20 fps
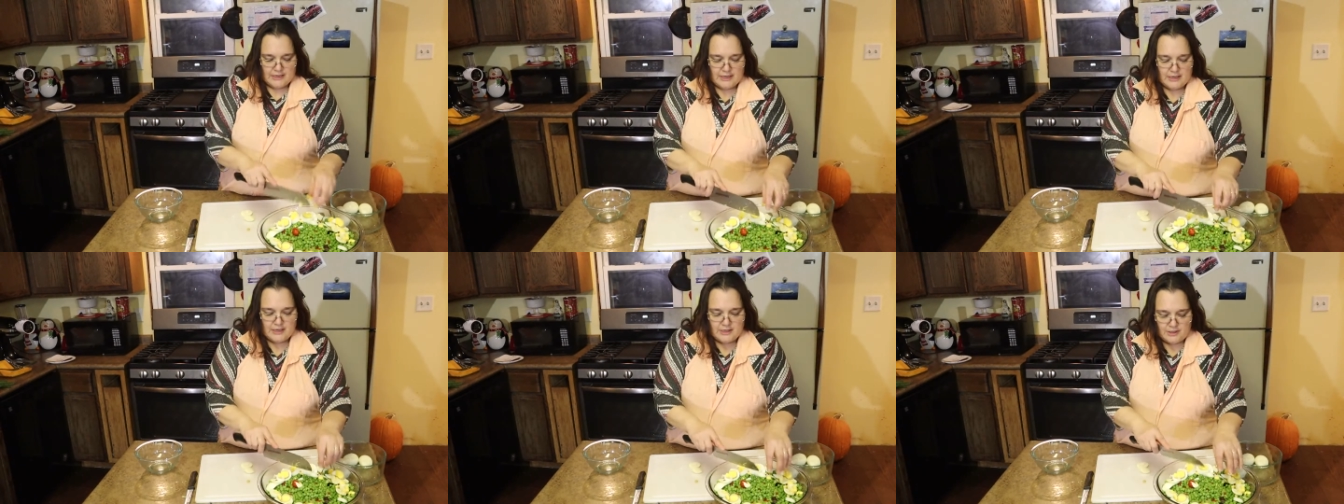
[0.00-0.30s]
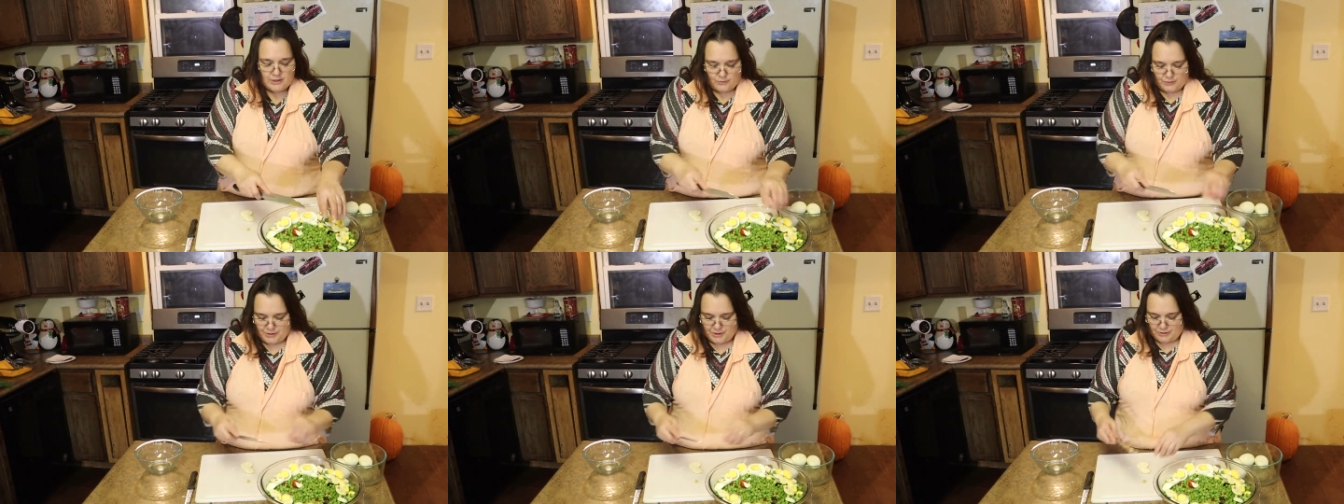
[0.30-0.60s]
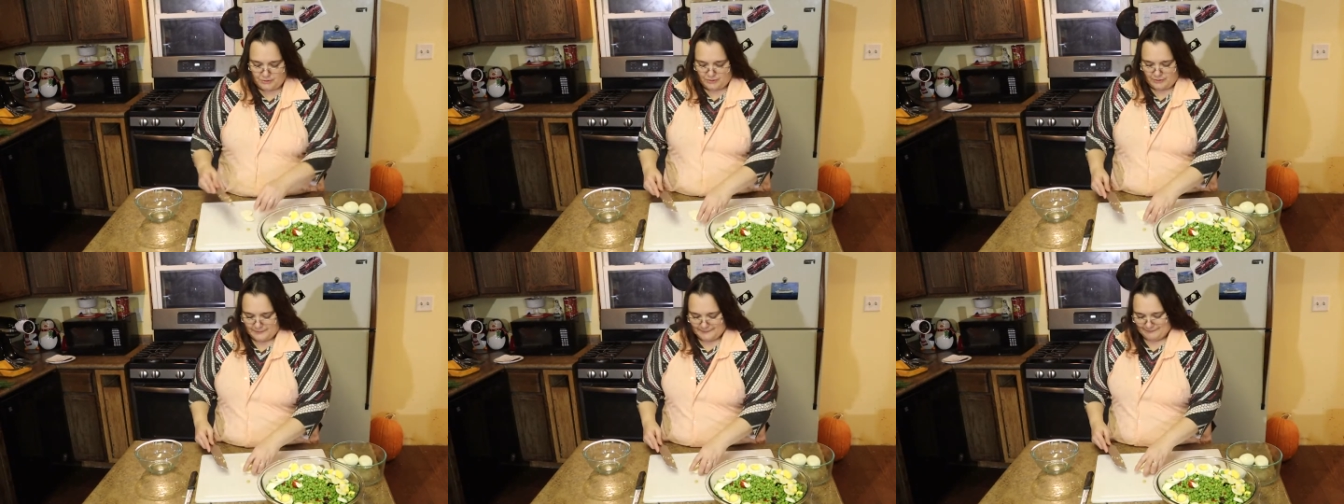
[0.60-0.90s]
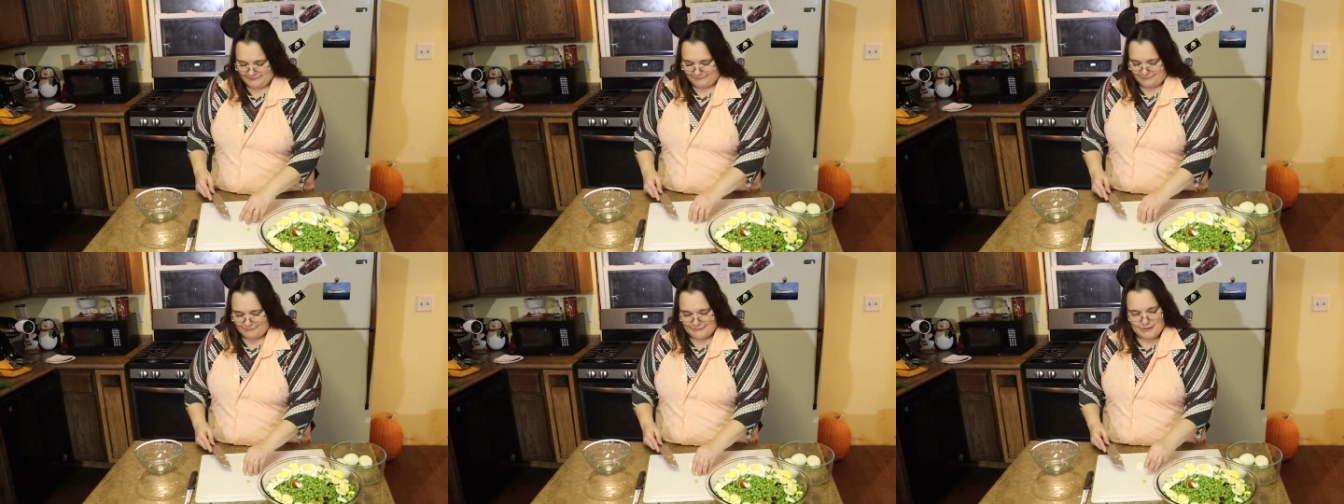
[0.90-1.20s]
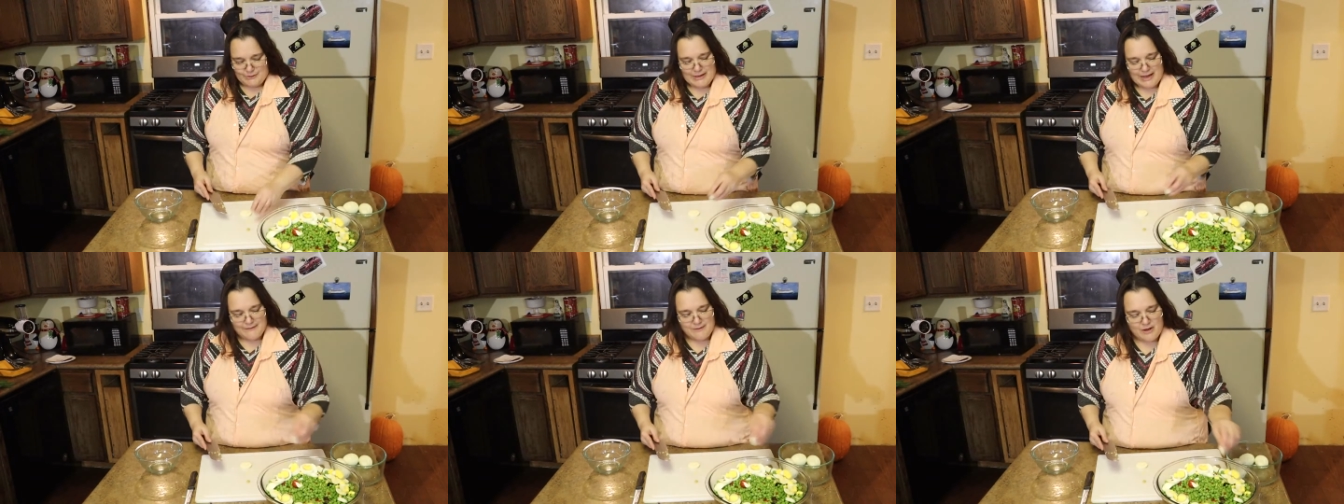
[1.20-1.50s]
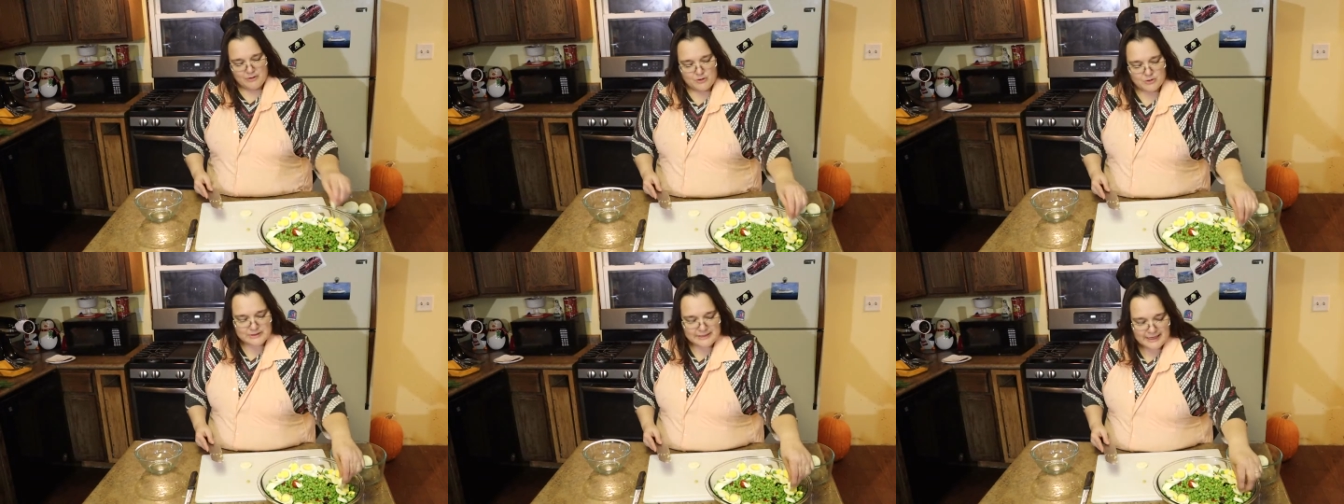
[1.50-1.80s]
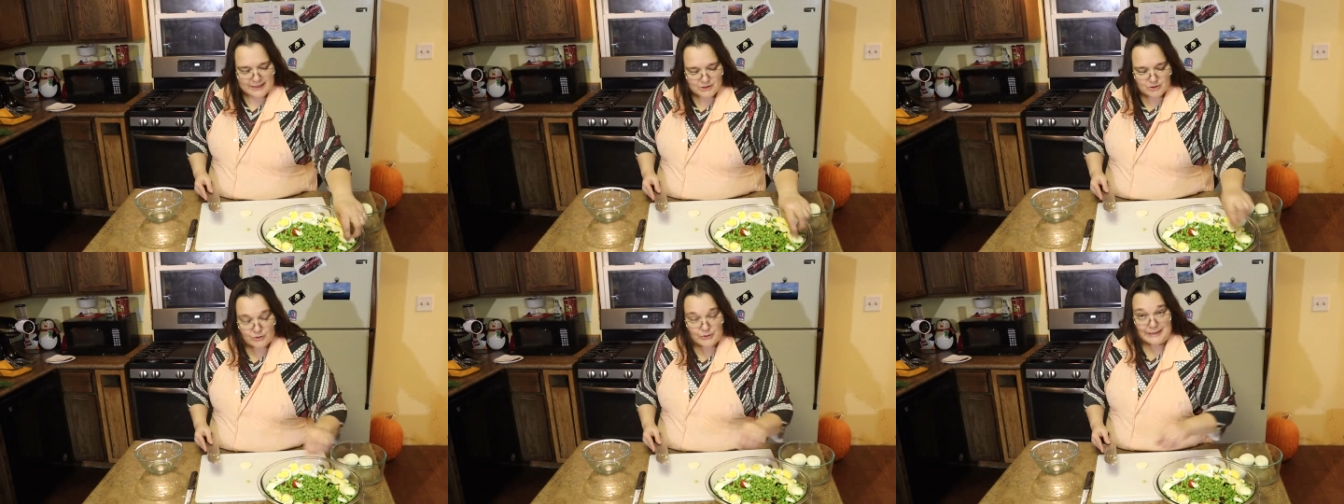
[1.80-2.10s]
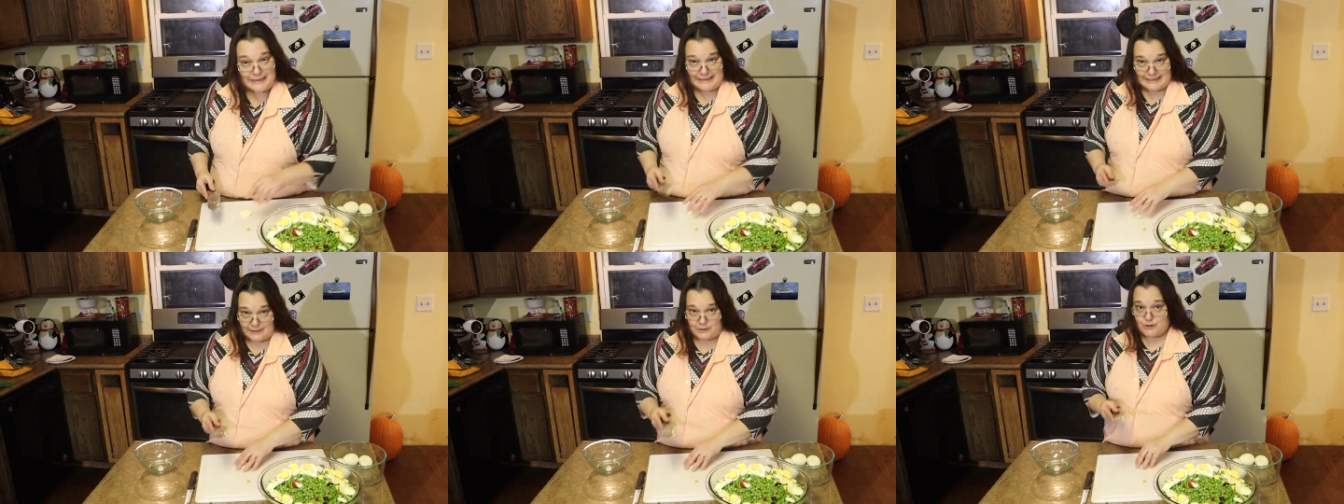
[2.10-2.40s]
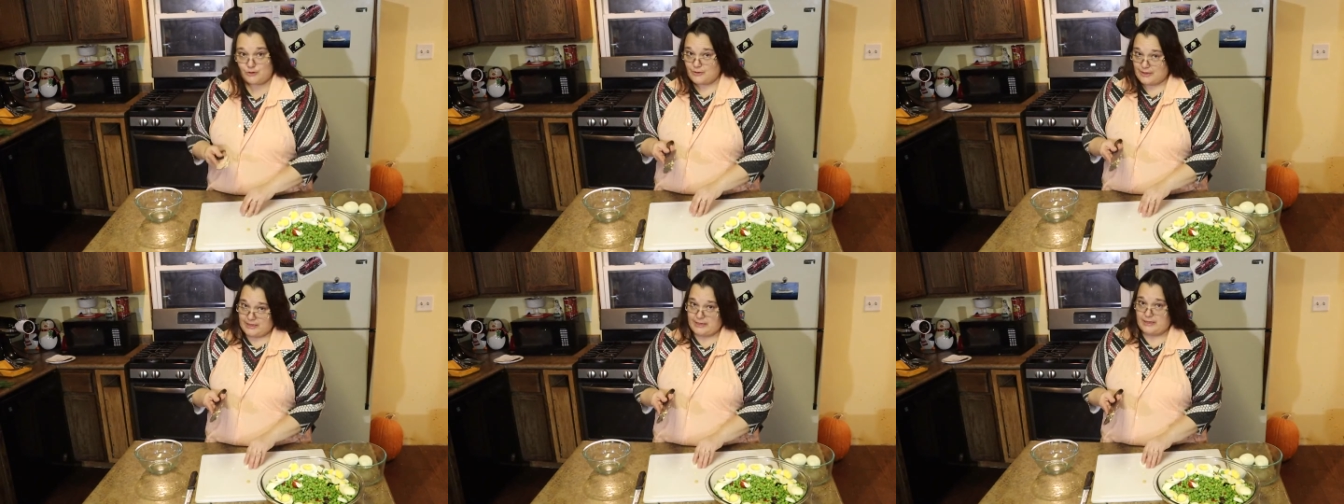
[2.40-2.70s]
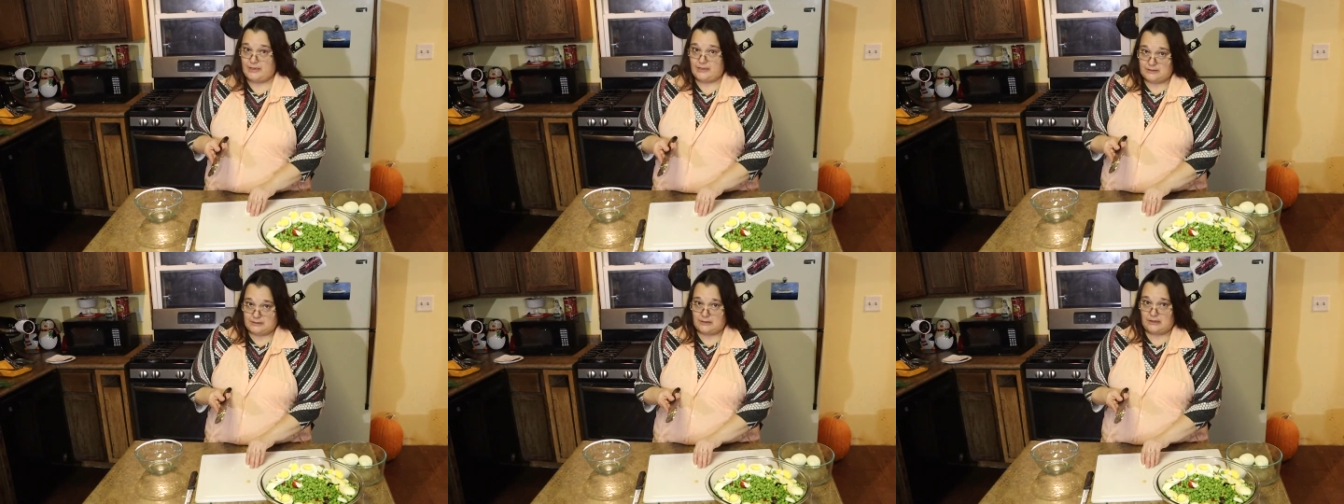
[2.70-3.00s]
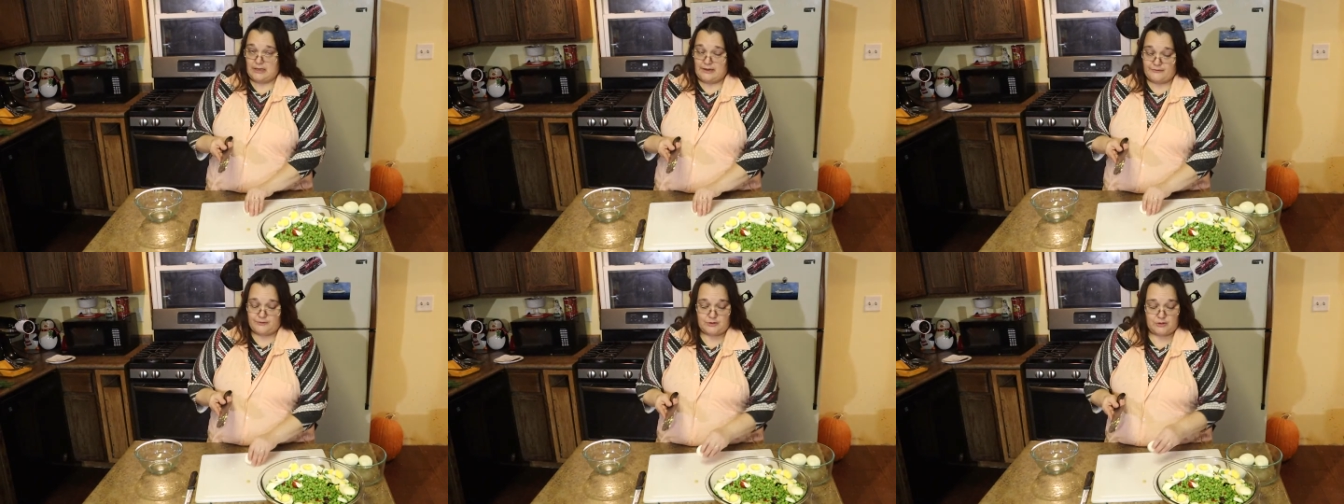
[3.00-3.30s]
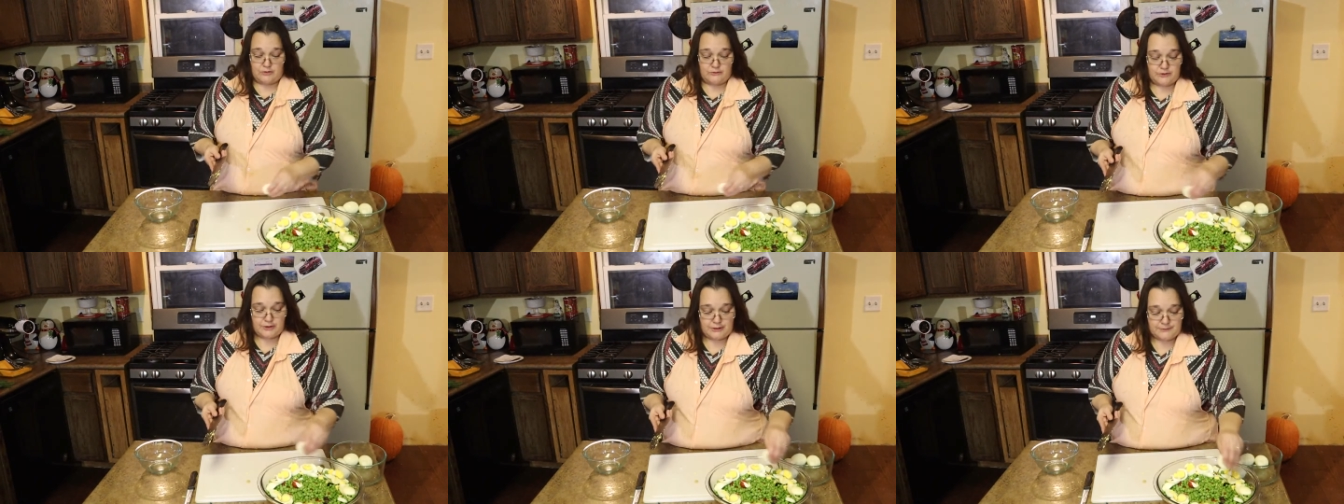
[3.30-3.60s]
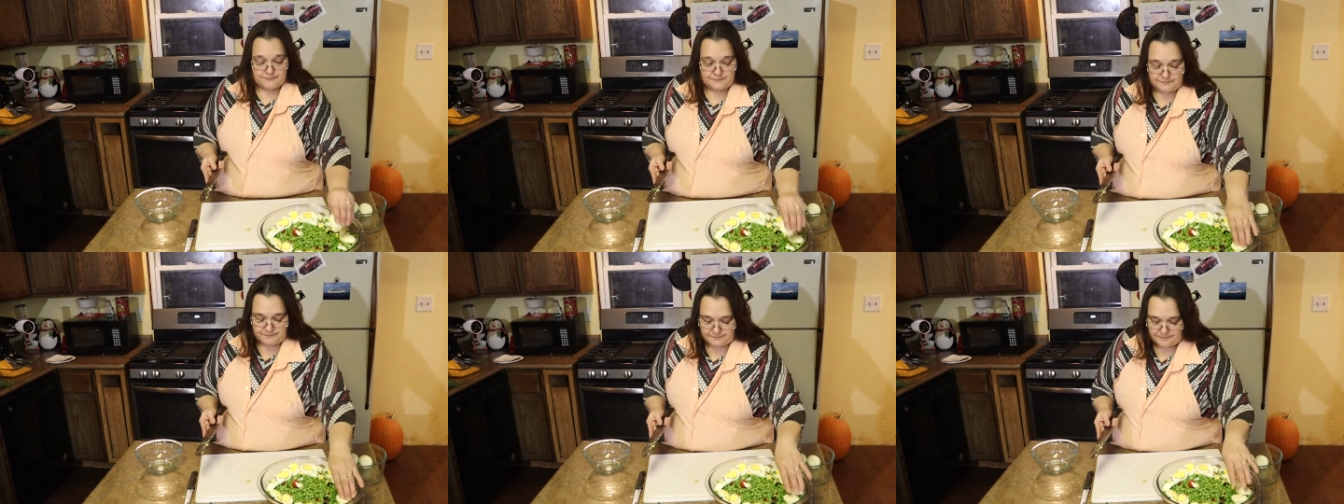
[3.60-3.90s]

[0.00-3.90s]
You know when you have all those extra Easter eggs left over,